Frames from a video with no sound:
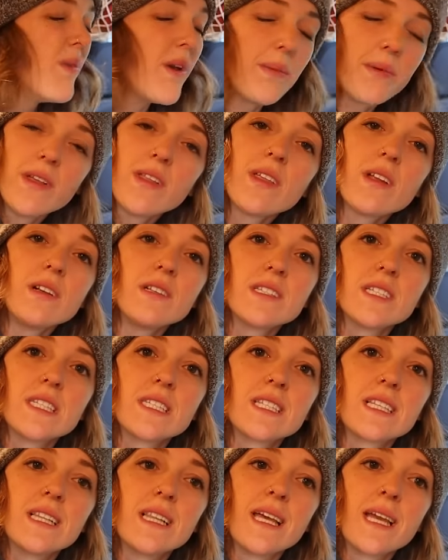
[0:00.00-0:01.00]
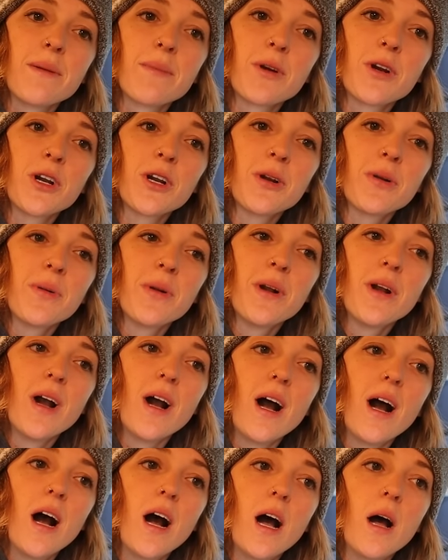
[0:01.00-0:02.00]
Maybe a little disclaimer.
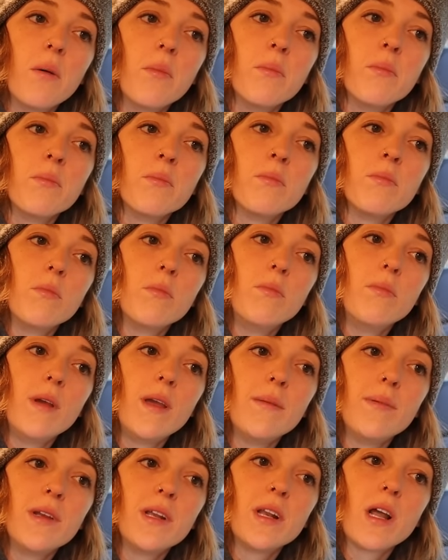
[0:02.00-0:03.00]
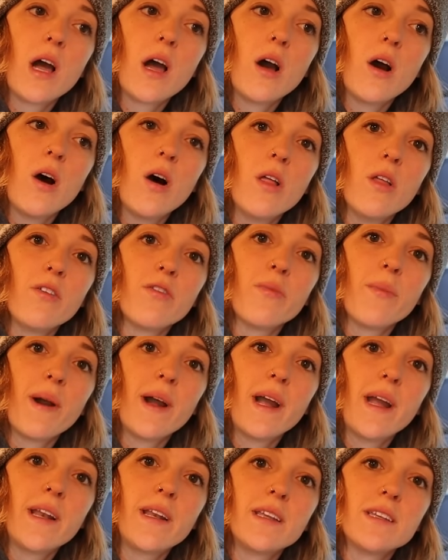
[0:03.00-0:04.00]
Maybe not all of
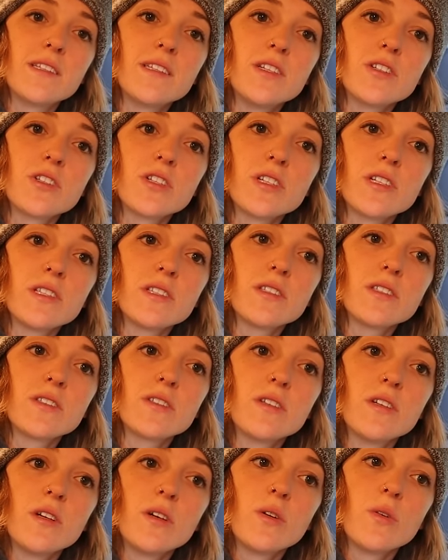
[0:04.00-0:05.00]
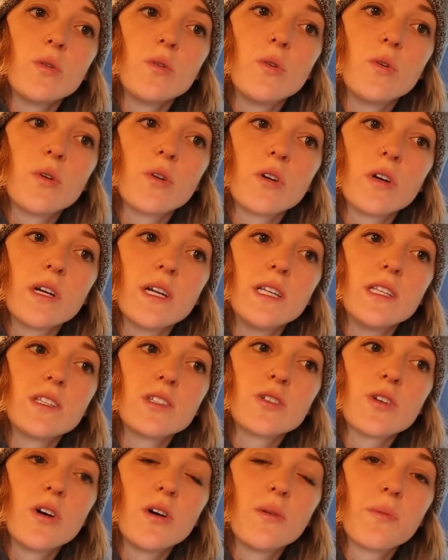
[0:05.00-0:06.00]
my decisions or
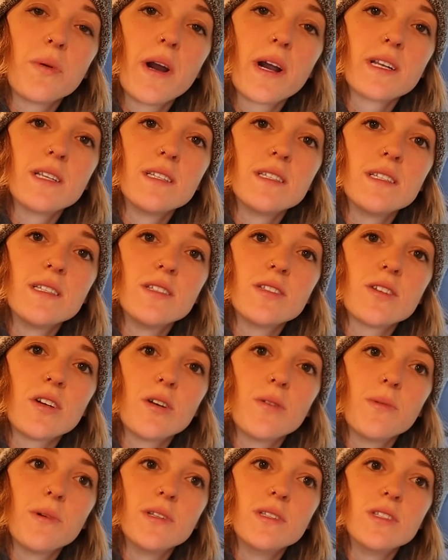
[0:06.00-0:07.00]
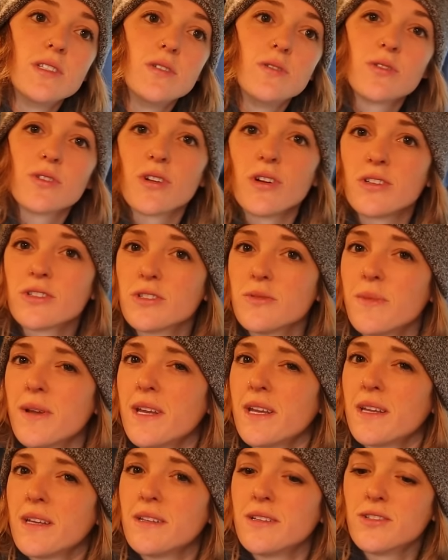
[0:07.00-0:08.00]
install practices are ones you should also
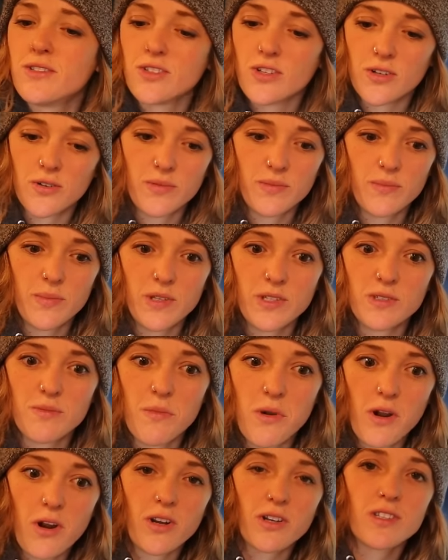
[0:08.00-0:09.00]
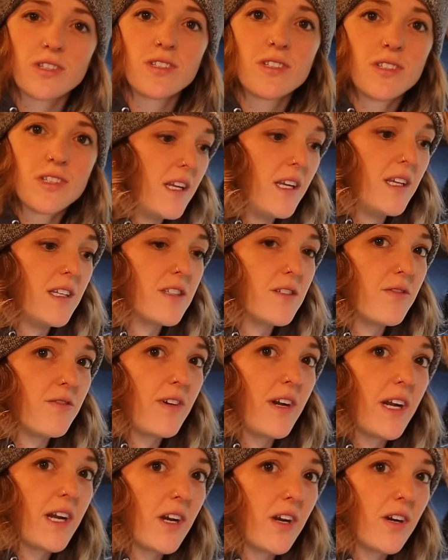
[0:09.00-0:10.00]
make. So be smart. It is a
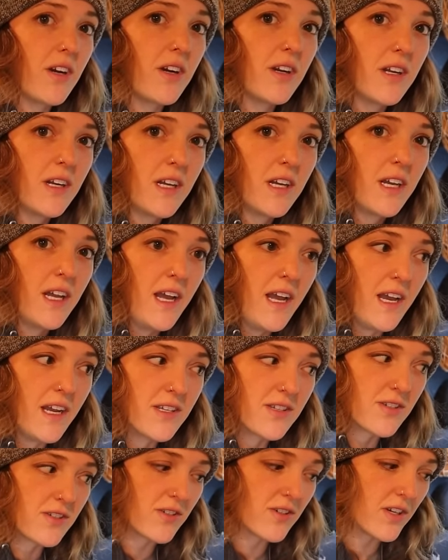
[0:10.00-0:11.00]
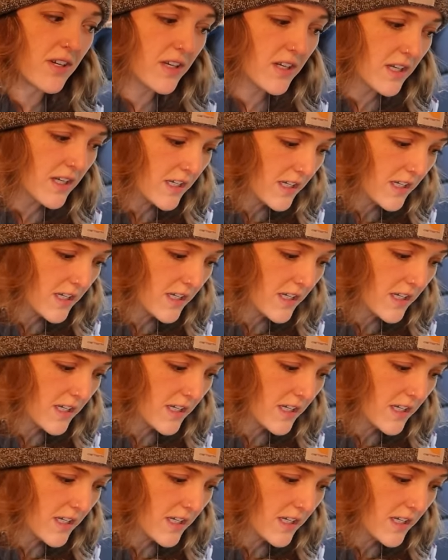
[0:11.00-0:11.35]
fire hazard.